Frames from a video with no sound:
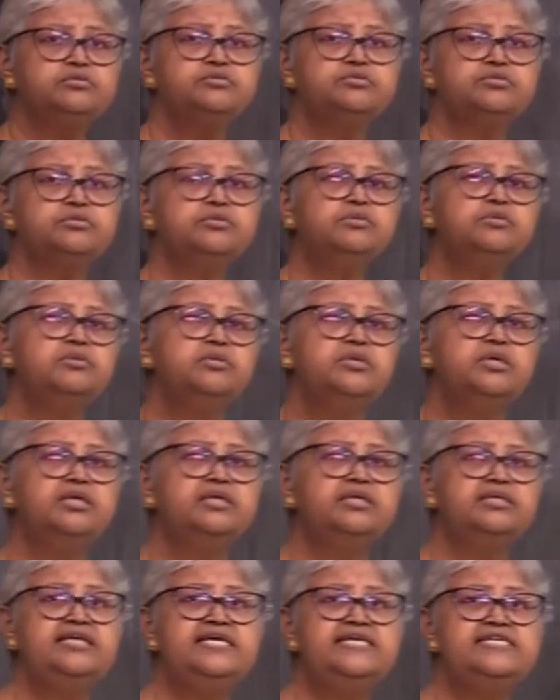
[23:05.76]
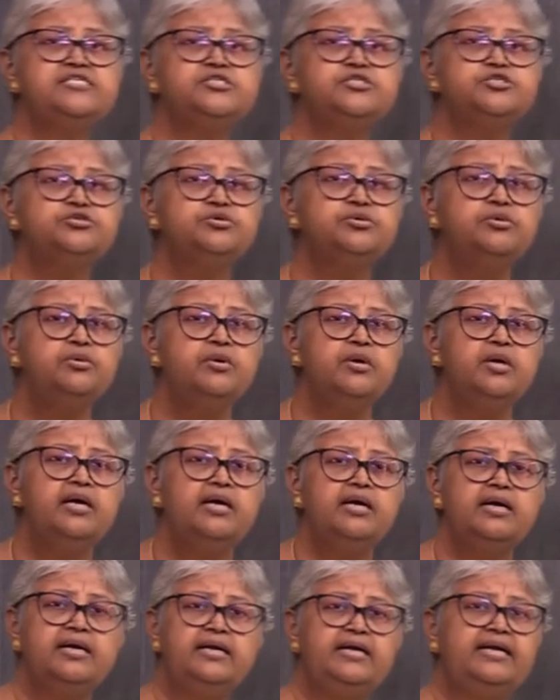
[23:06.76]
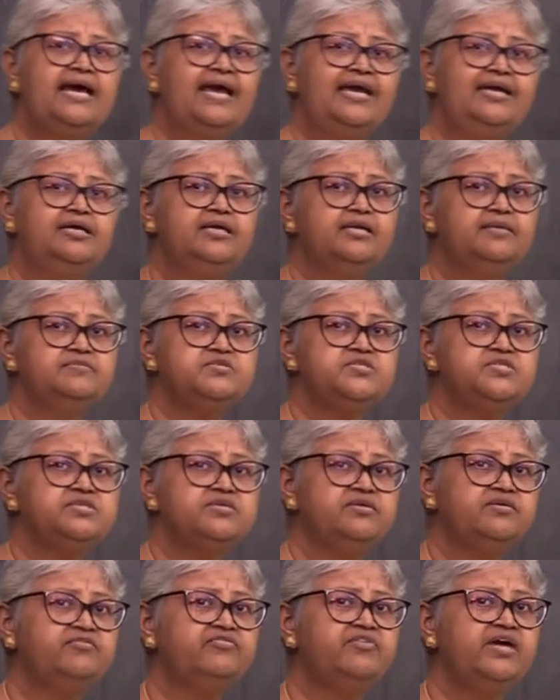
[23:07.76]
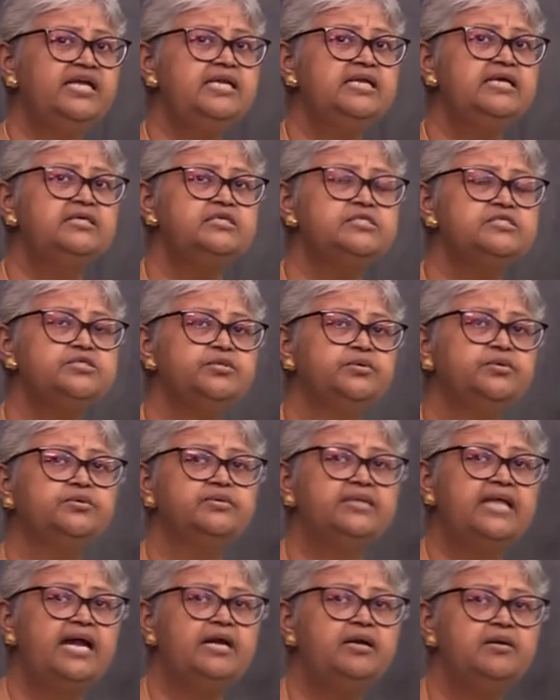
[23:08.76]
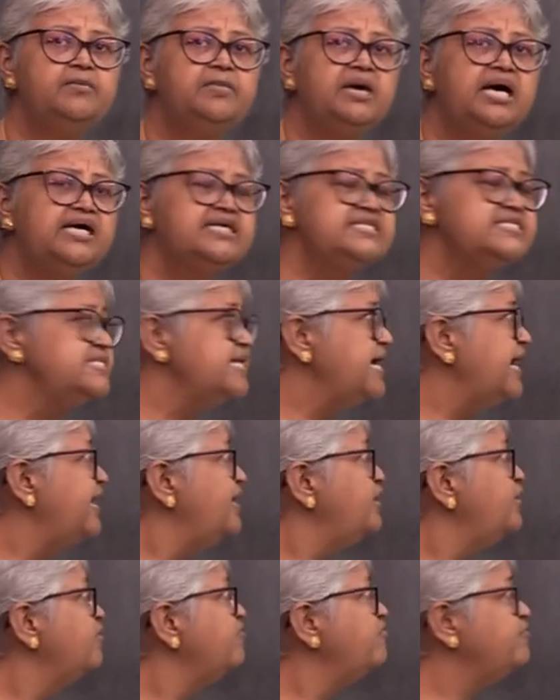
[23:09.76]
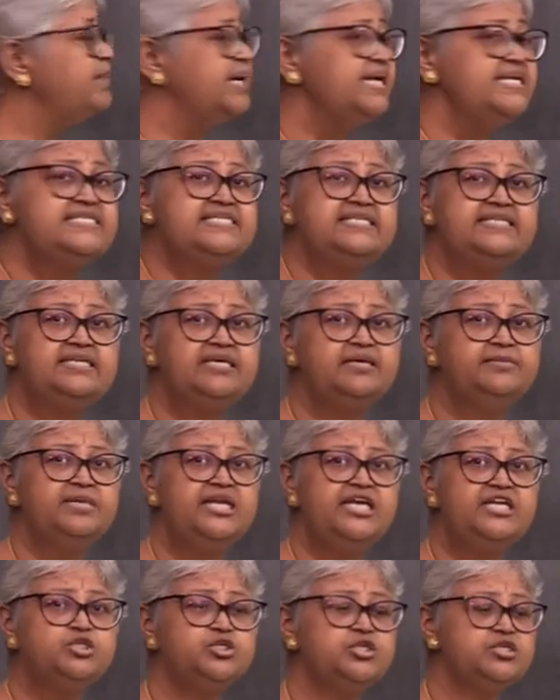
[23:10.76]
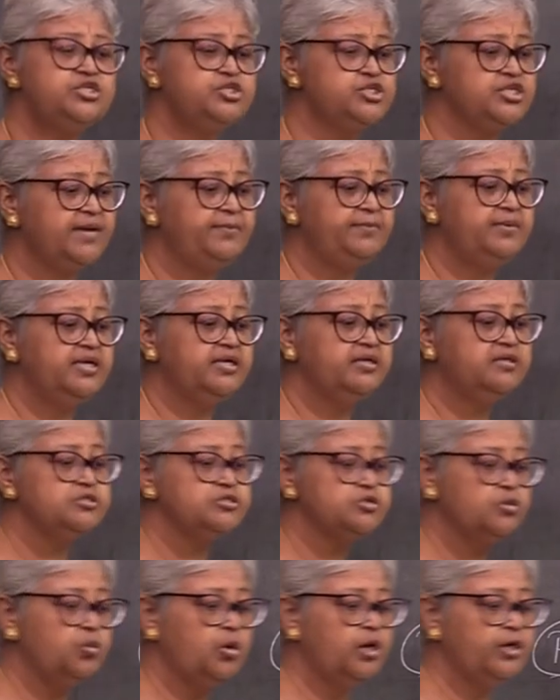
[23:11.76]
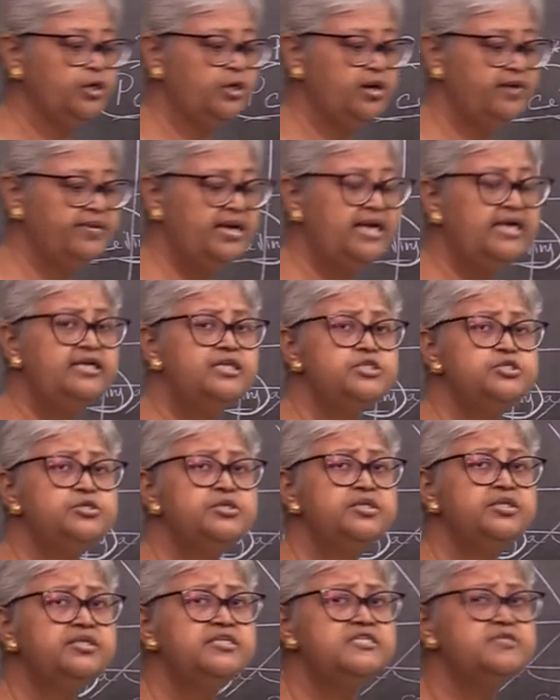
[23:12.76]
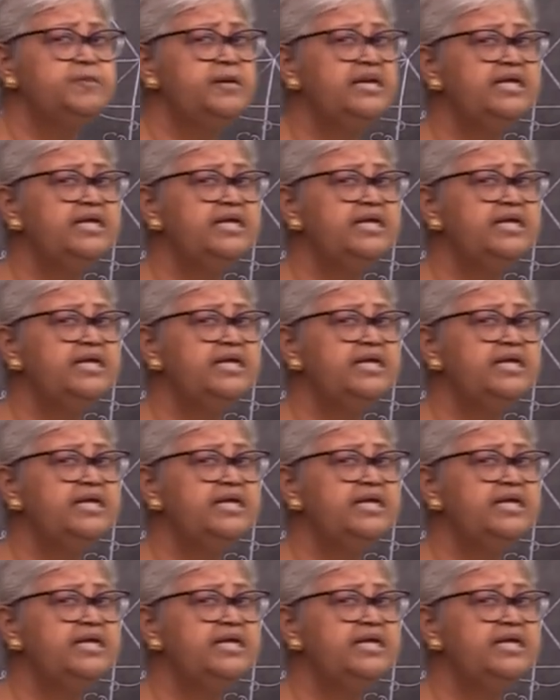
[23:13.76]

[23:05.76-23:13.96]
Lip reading: through these two diagrams. Fine. So that marks the end of price determination chapter. So what you have understood in this